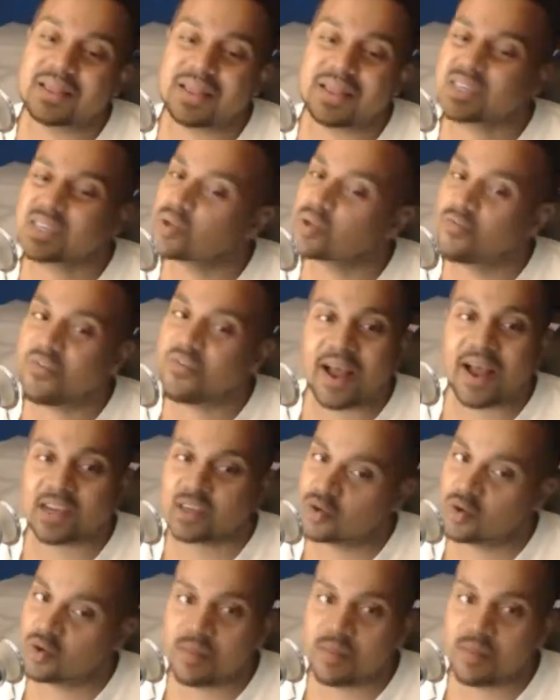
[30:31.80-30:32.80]
fast too,
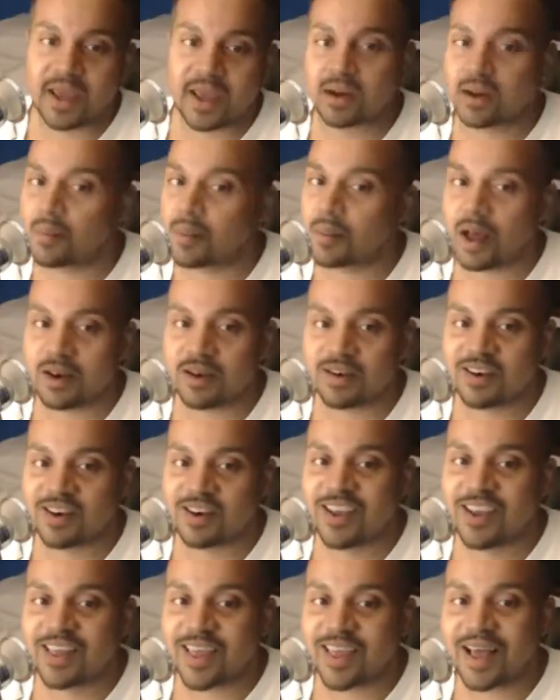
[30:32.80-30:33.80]
man. Come on. Like
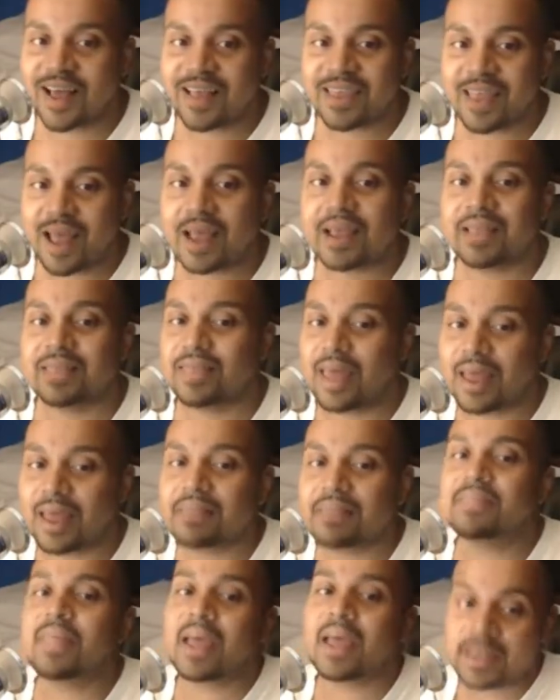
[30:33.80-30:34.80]

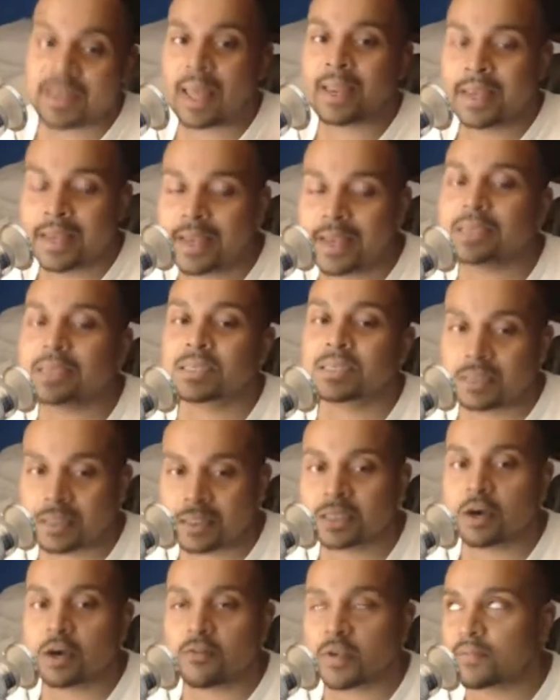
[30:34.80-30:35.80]
that he is deserving
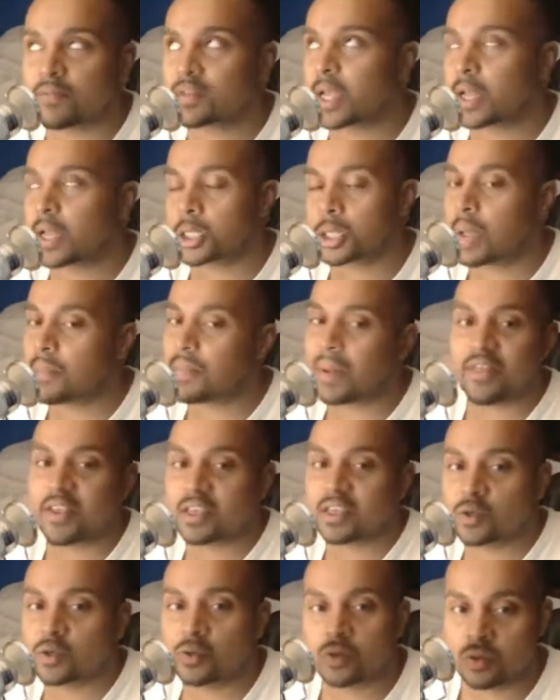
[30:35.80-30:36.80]
of the title shot, but I think it's too
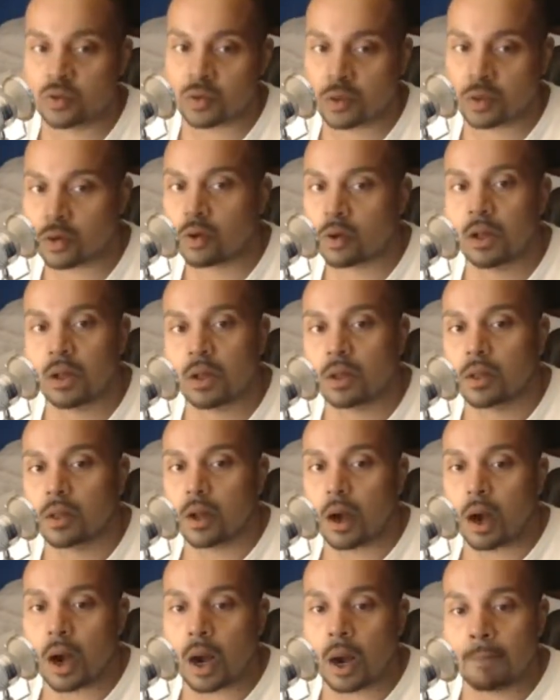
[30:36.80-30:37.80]
soon too.
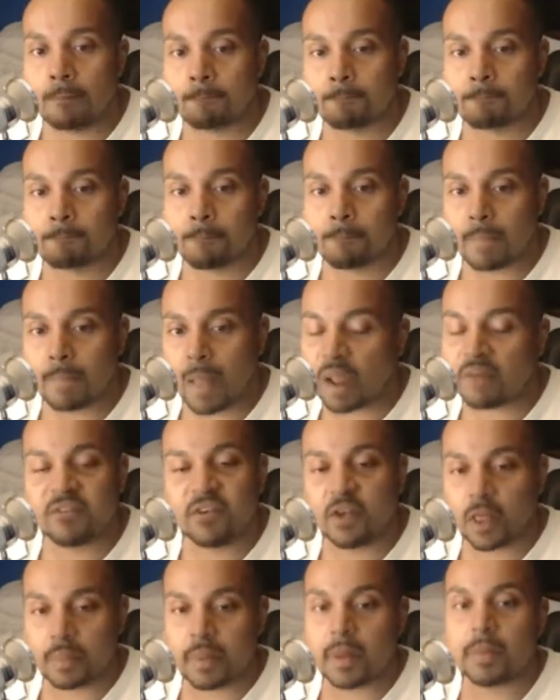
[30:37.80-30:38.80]
I
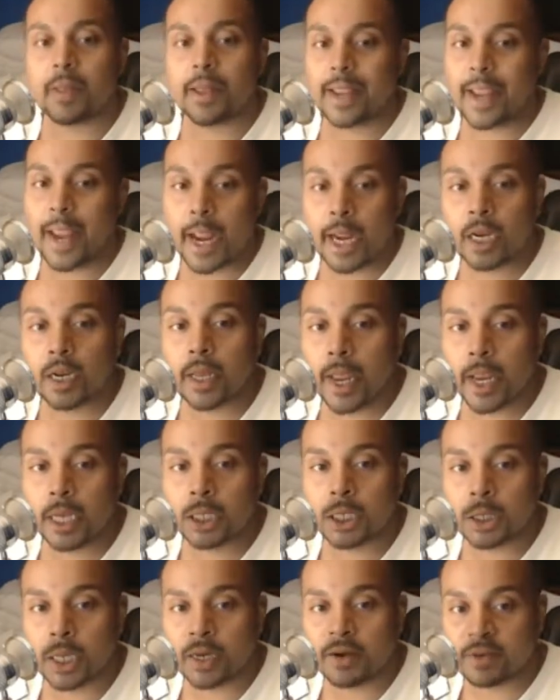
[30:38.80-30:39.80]
feel like people like AJ
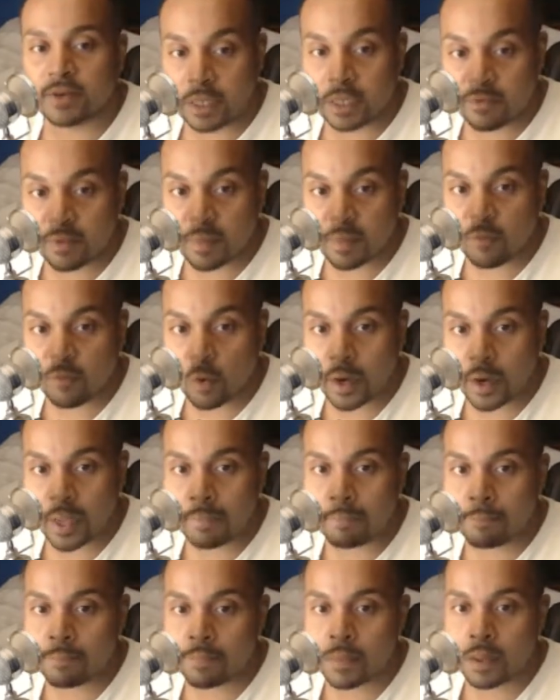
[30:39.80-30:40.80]
deserve it before
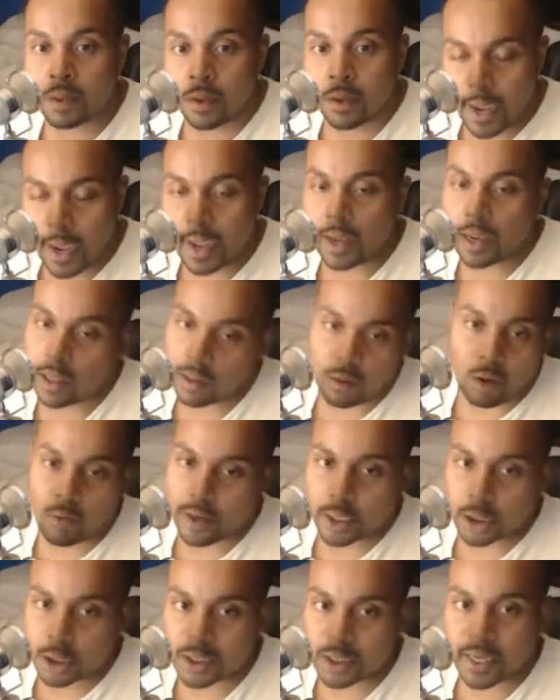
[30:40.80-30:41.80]
him, and like
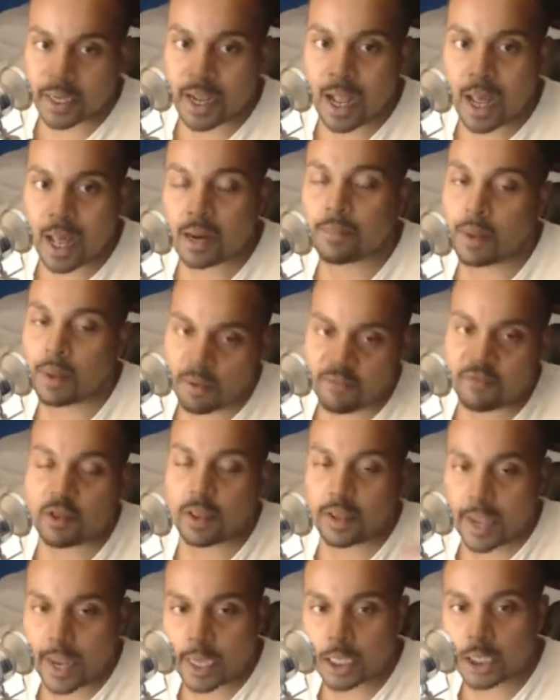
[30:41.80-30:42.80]
already Shinsuke got it, but I feel
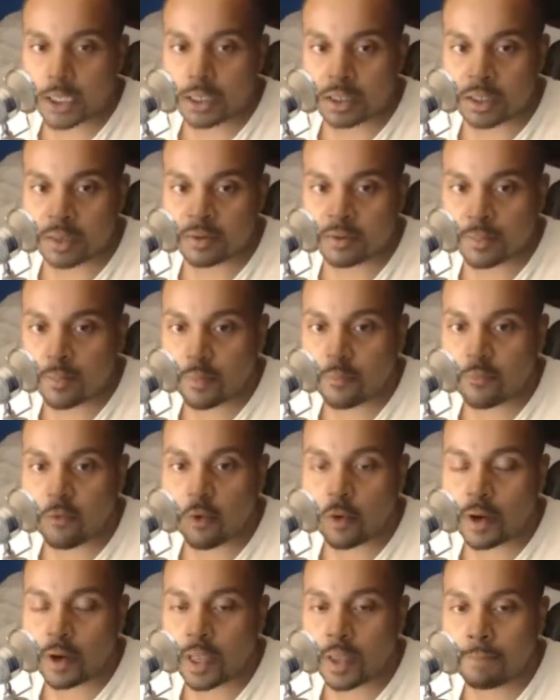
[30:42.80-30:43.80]
like AJ deserves it
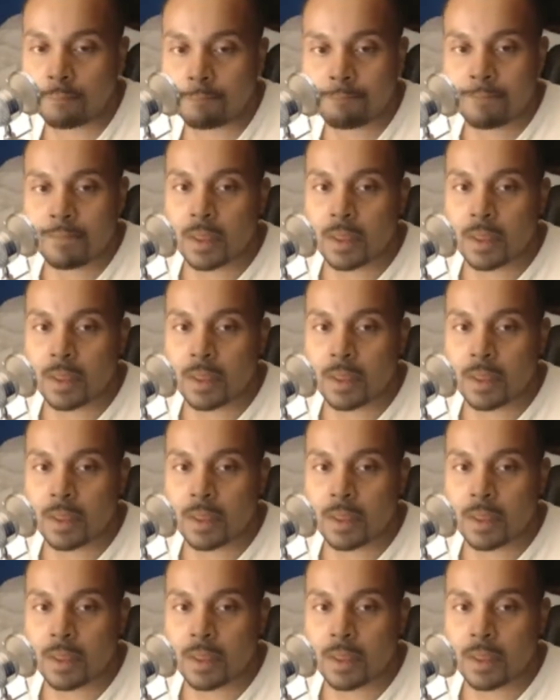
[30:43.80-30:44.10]
before him.